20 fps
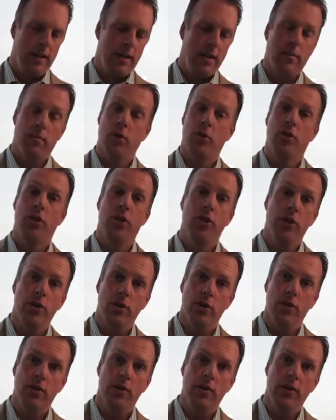Number
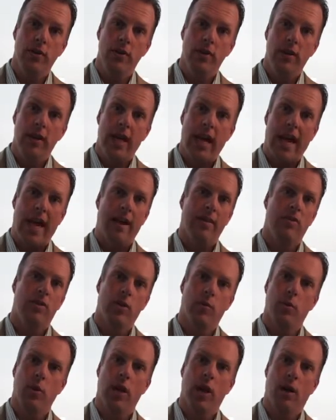two, have
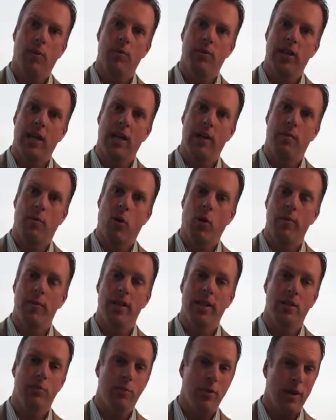someone help set an
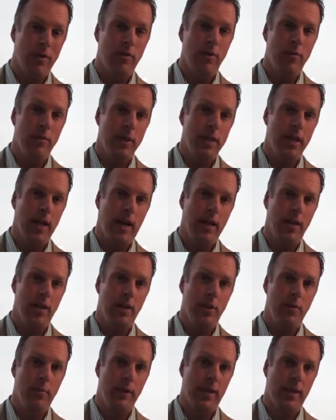appointment that's preferably not you,